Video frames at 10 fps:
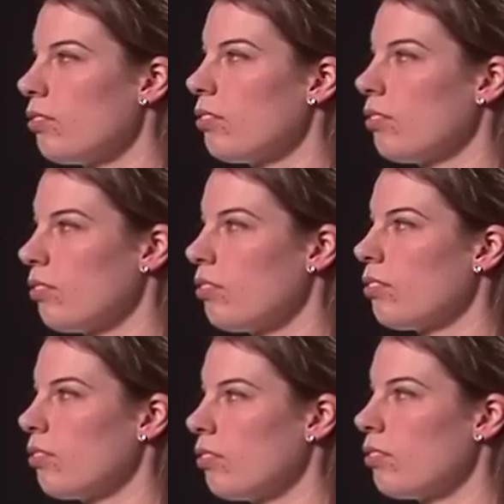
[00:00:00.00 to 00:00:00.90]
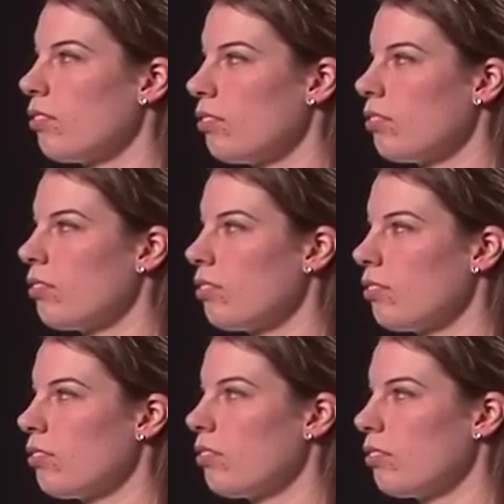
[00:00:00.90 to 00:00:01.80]

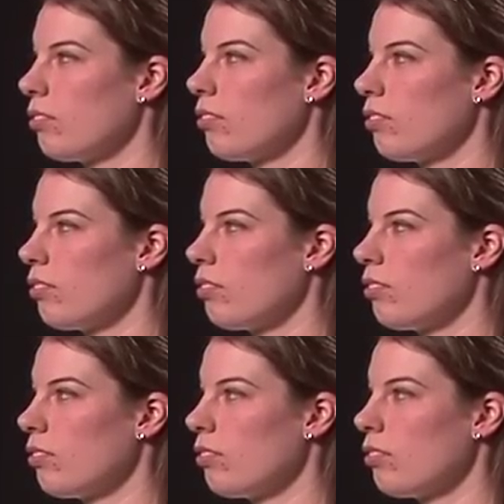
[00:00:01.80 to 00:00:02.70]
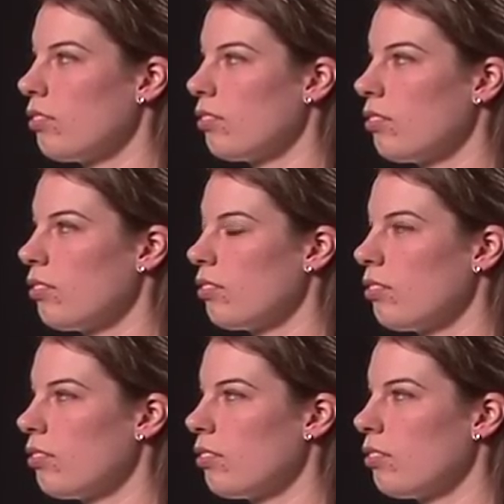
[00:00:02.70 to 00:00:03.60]

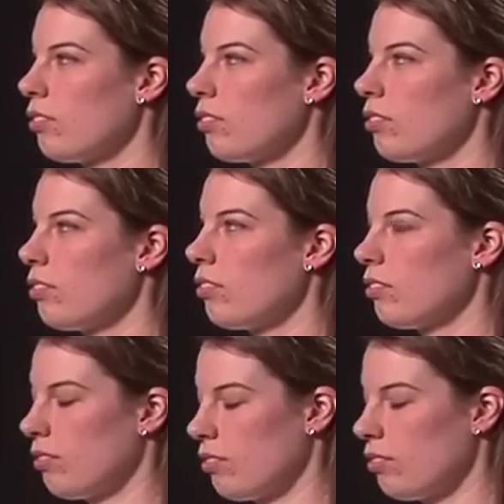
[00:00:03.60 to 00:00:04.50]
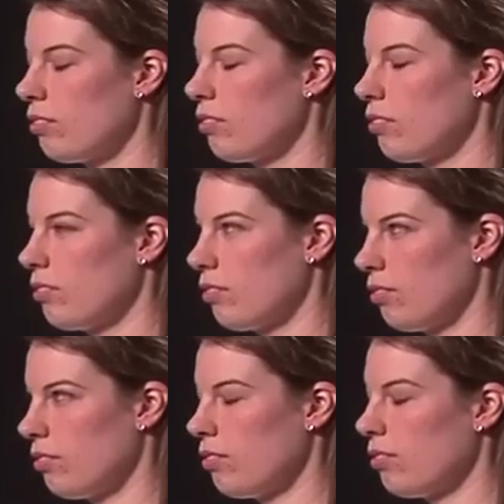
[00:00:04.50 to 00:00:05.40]

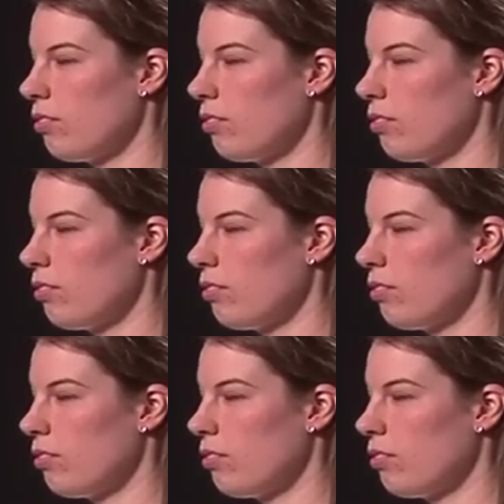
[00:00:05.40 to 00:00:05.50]
No words are spoken by the person on screen.